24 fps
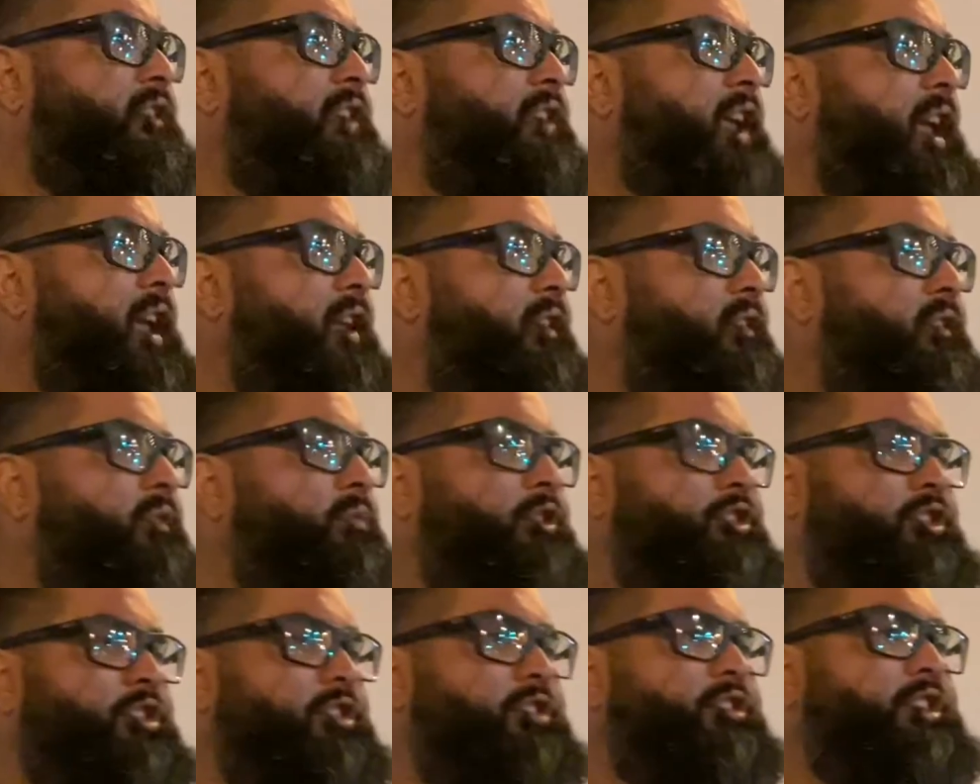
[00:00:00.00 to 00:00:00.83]
days
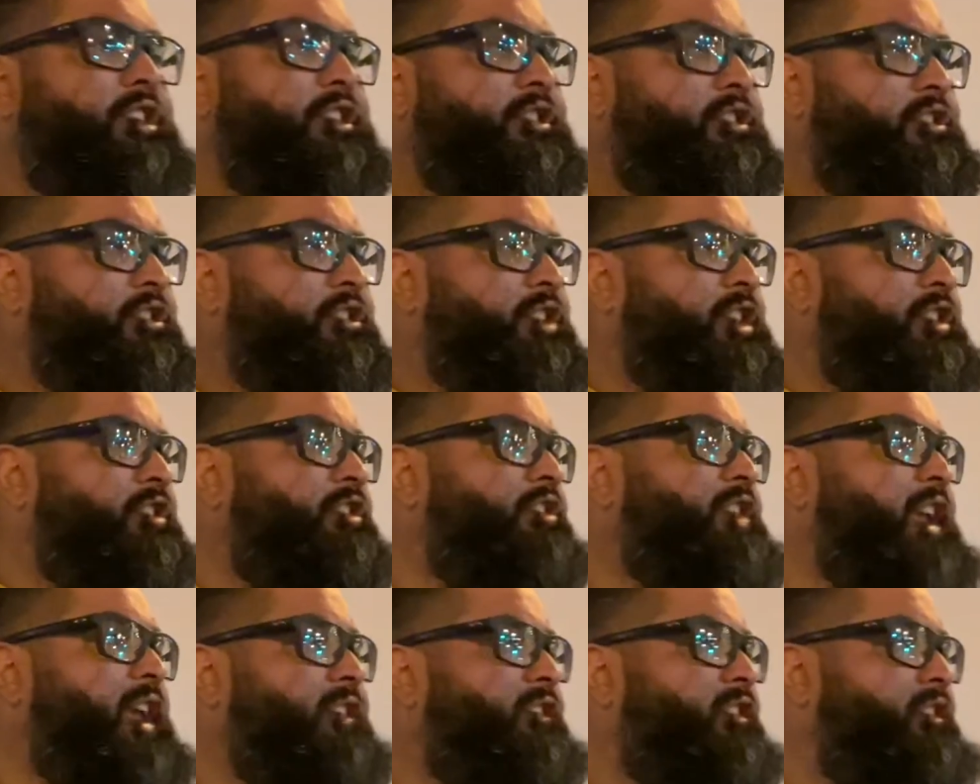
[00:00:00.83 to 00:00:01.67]
which is these these
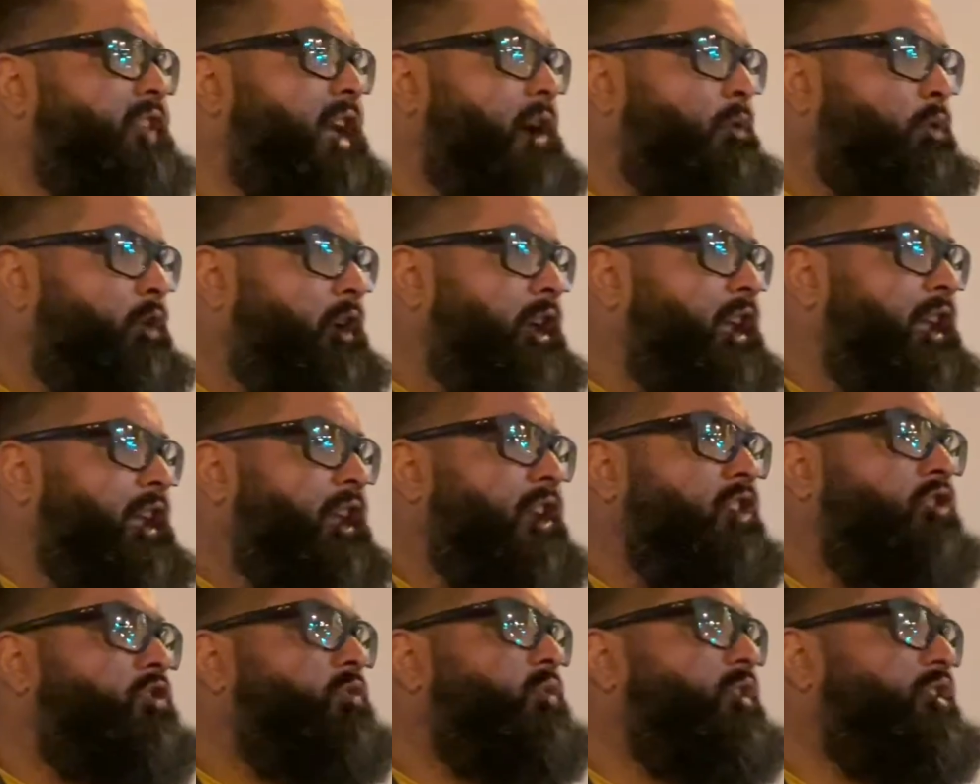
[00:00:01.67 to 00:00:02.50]
days that we're getting
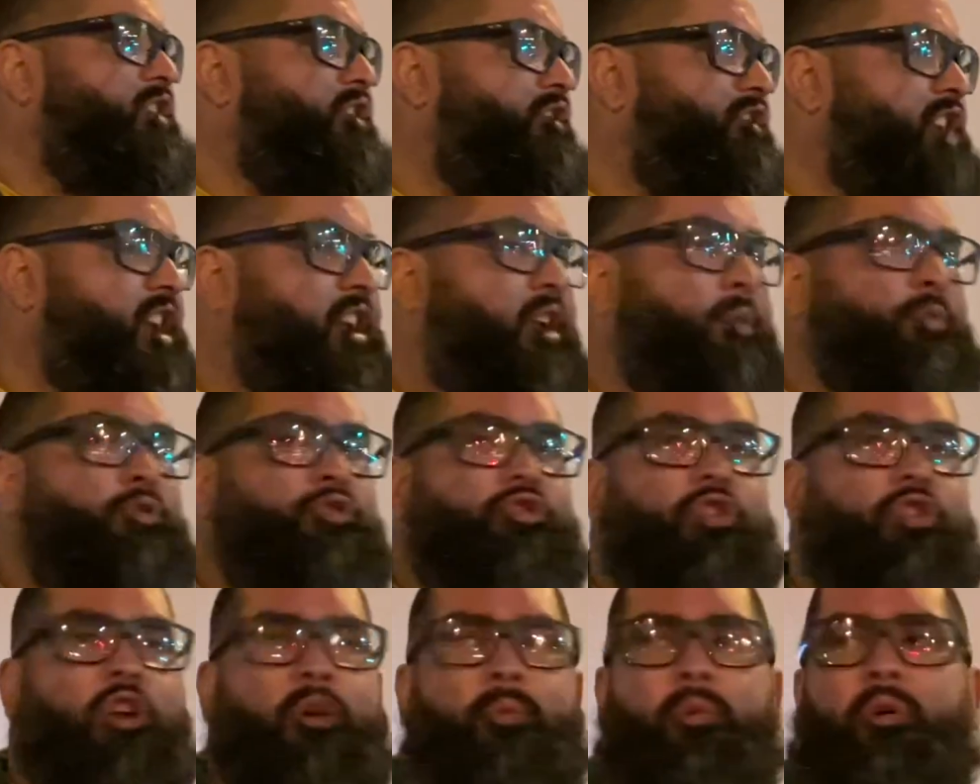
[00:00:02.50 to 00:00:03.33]
into which is jacob's
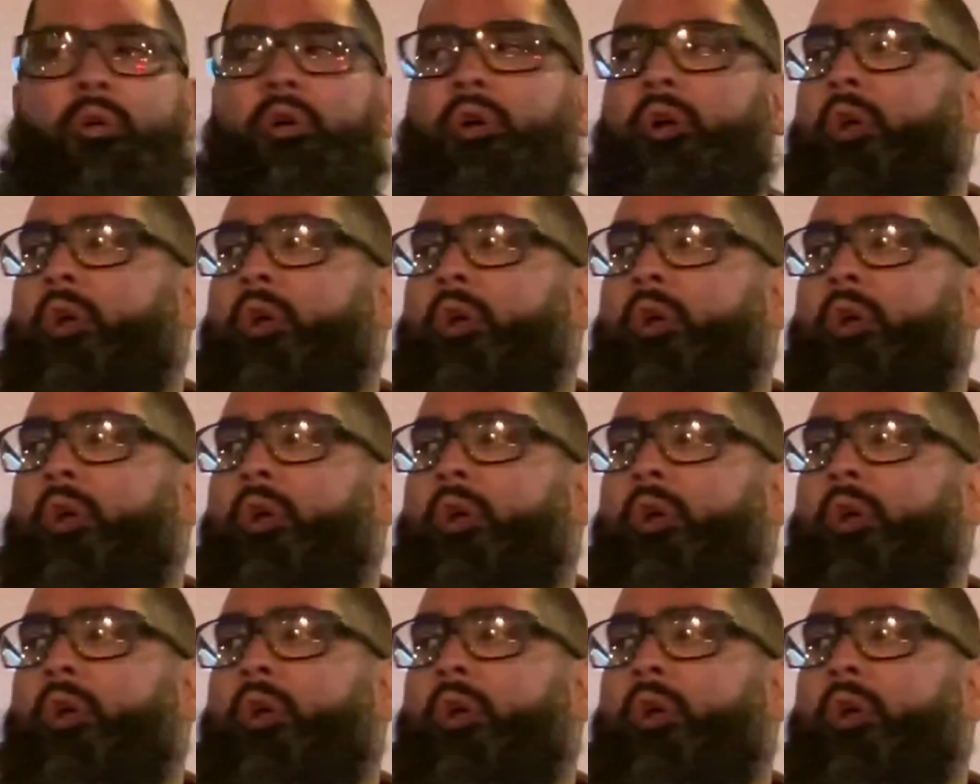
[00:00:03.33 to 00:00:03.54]
trouble